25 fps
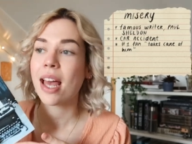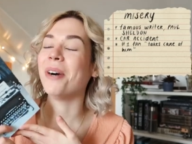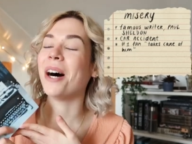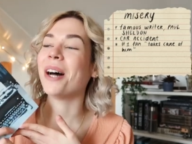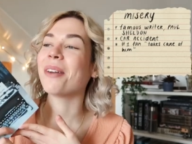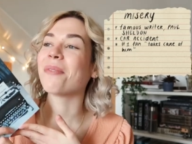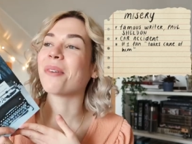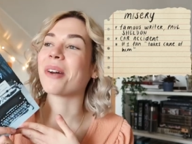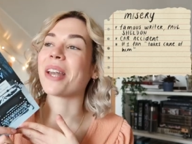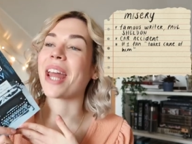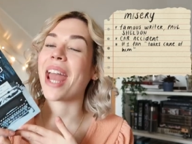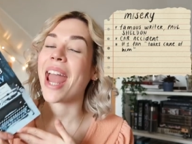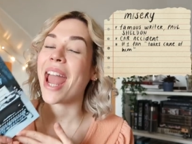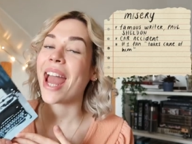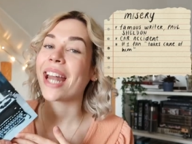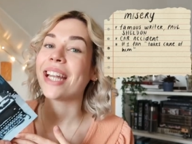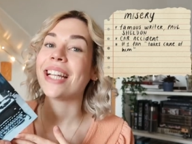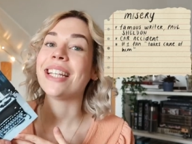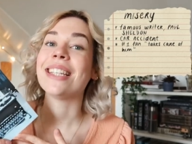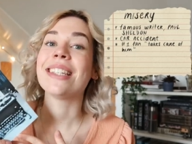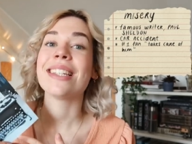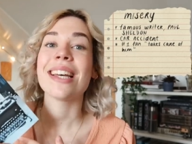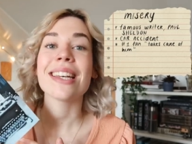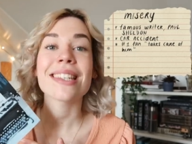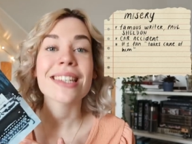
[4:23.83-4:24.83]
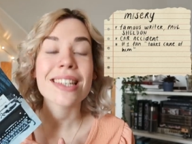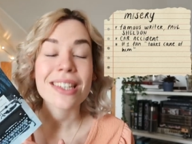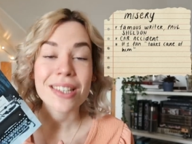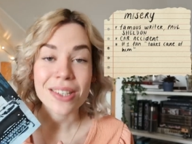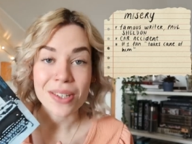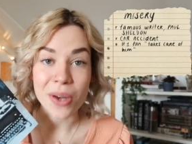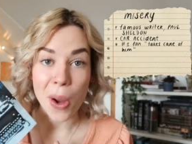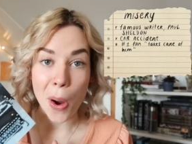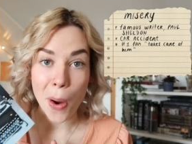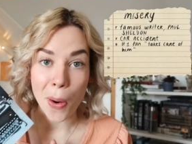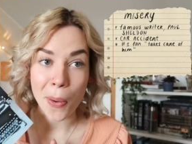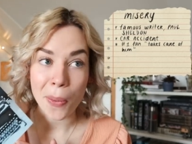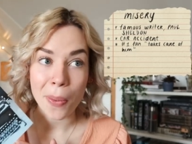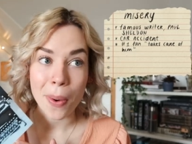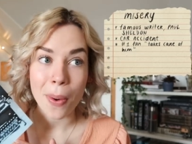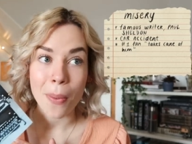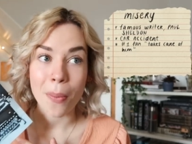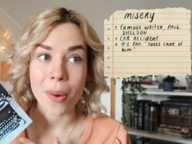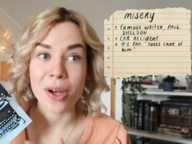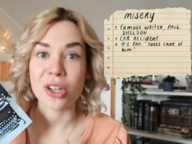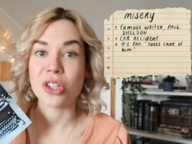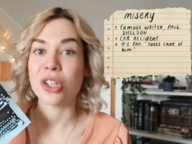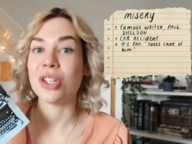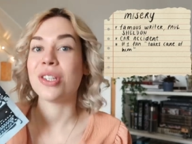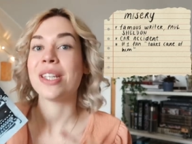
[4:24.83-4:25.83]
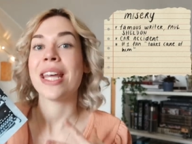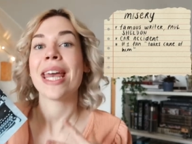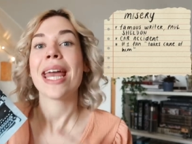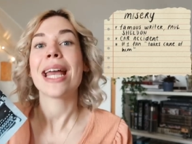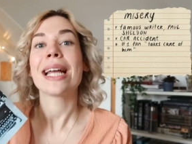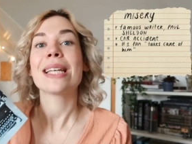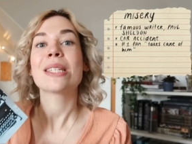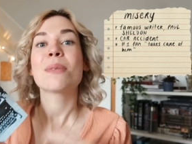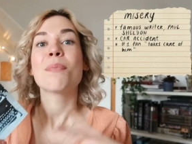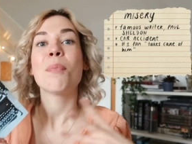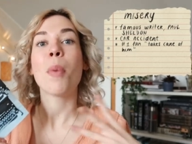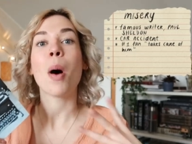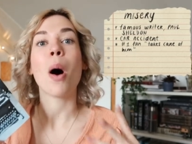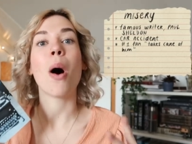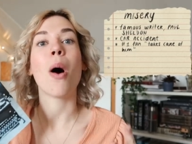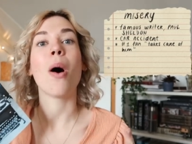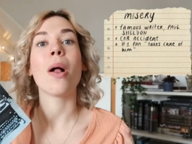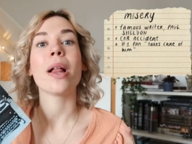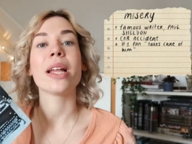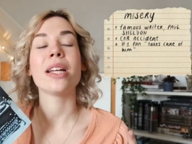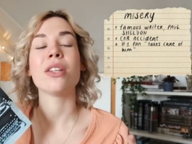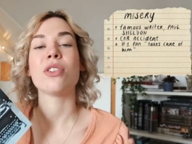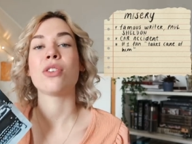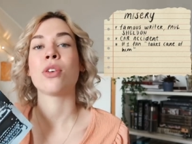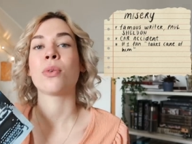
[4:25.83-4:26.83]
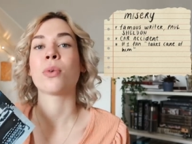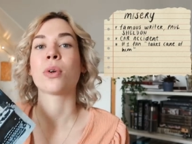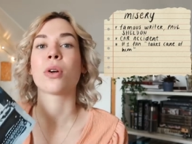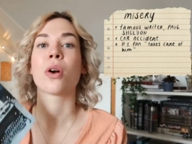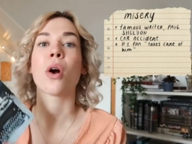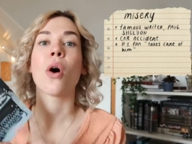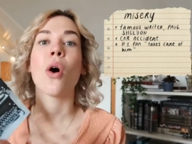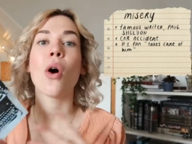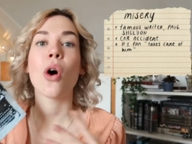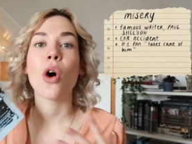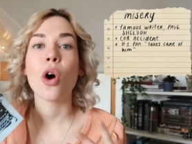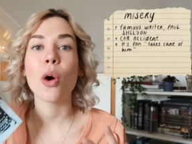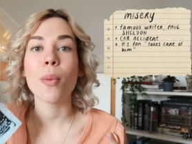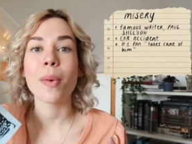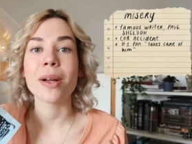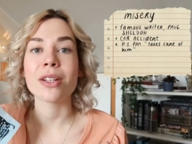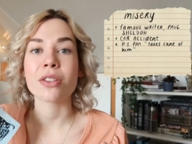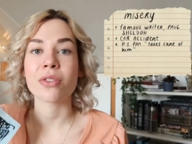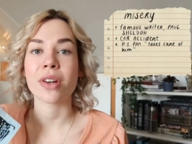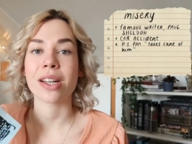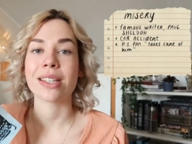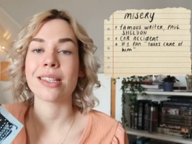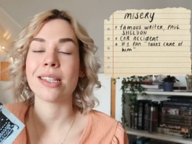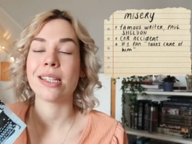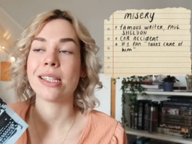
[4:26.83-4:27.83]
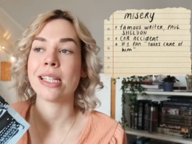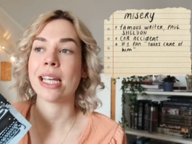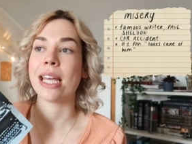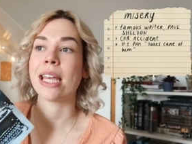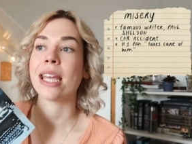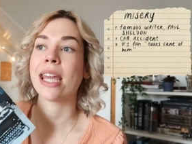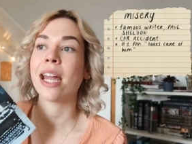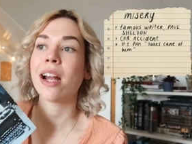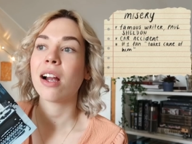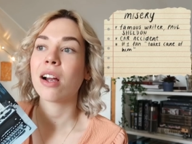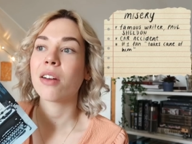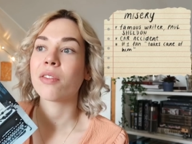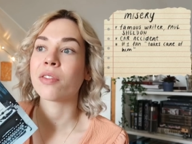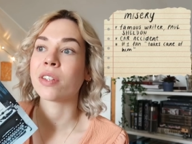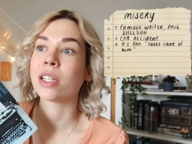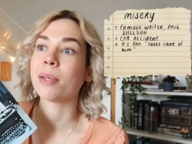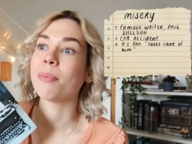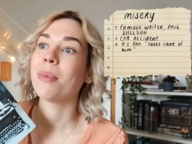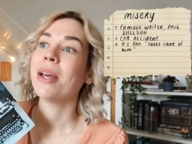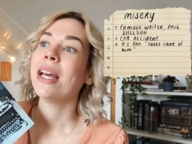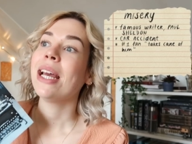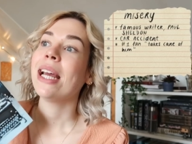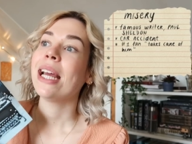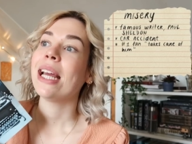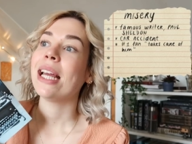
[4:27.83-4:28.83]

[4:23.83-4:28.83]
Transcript: But what Annie doesn't know when she takes Paul into her home and tries to take care of him